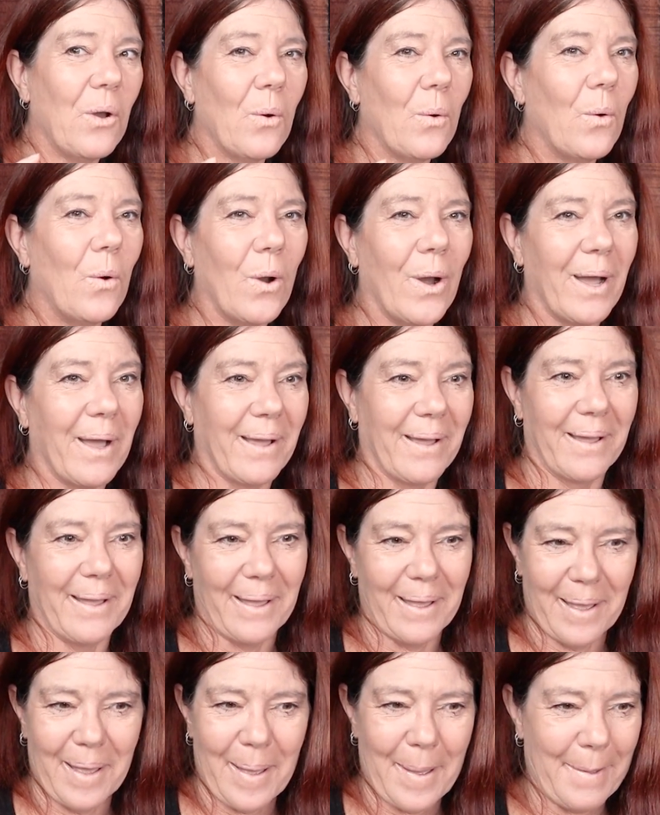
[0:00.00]
or
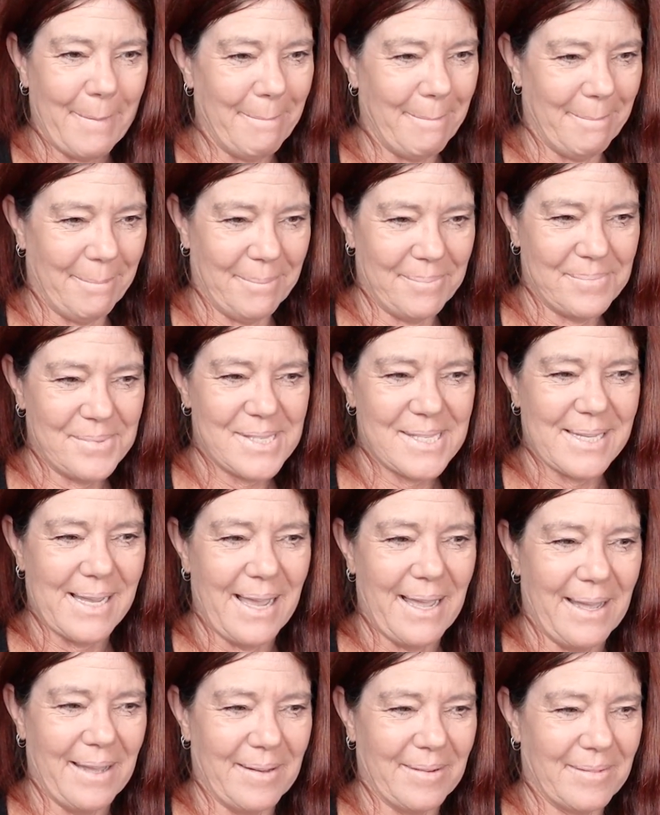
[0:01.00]

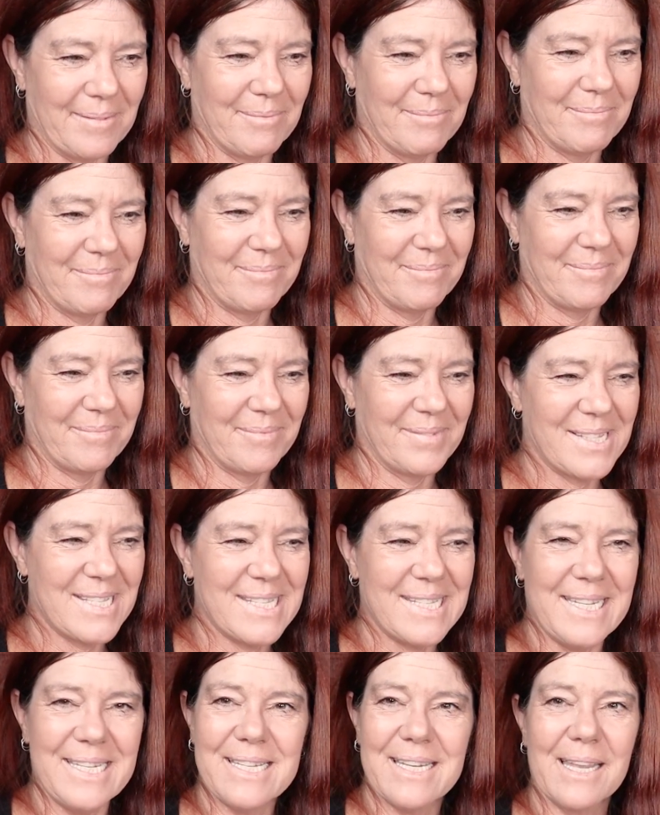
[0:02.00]
start
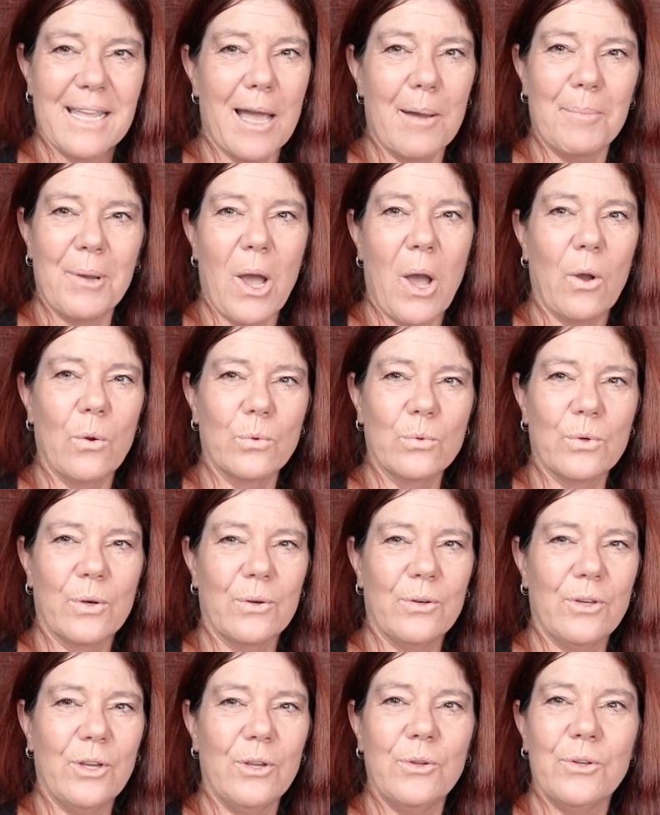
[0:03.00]
setting up a whole
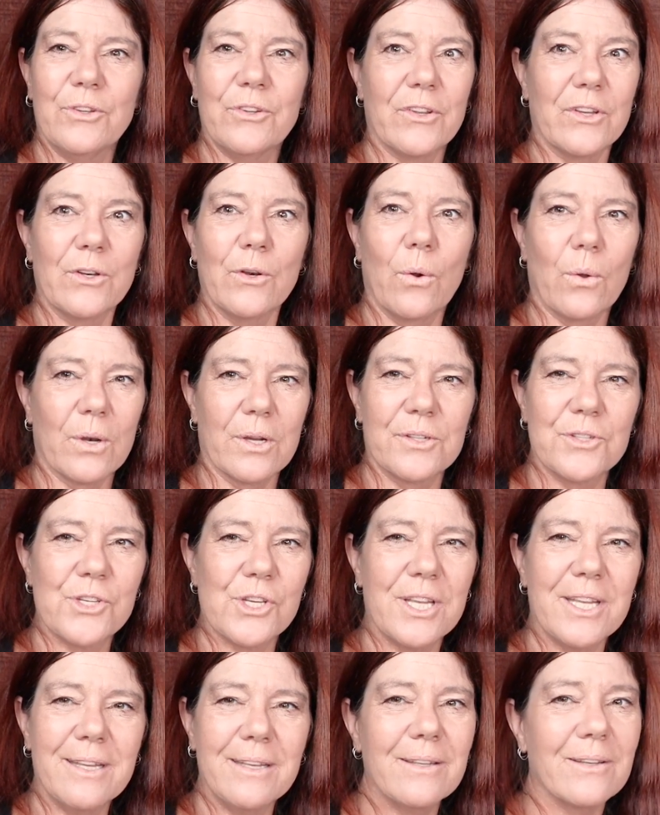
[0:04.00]
new
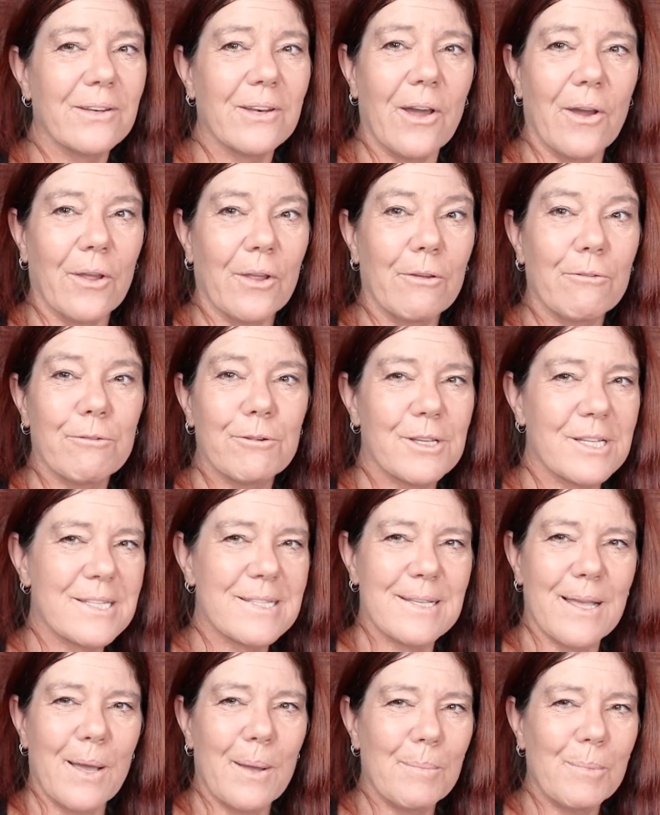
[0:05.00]
technology, you know, for
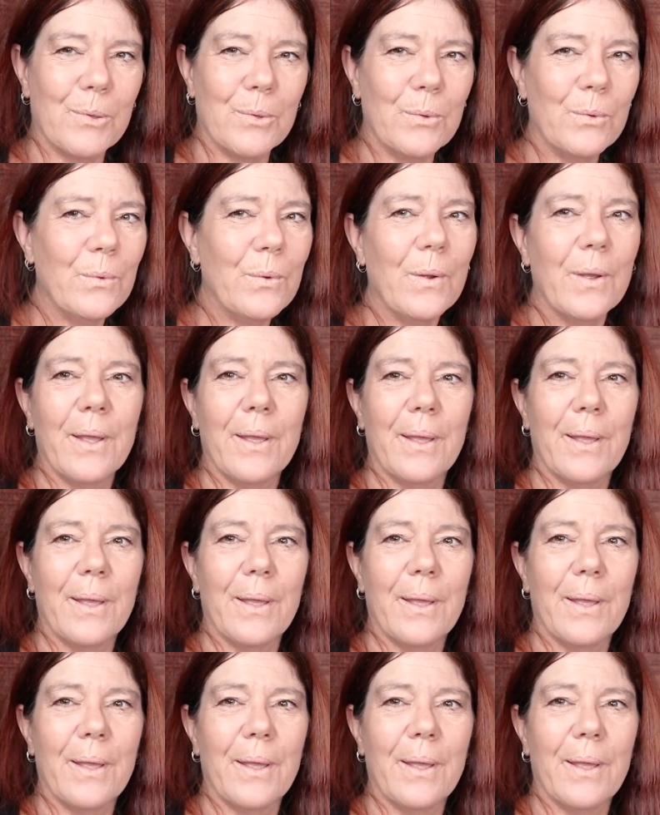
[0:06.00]
example.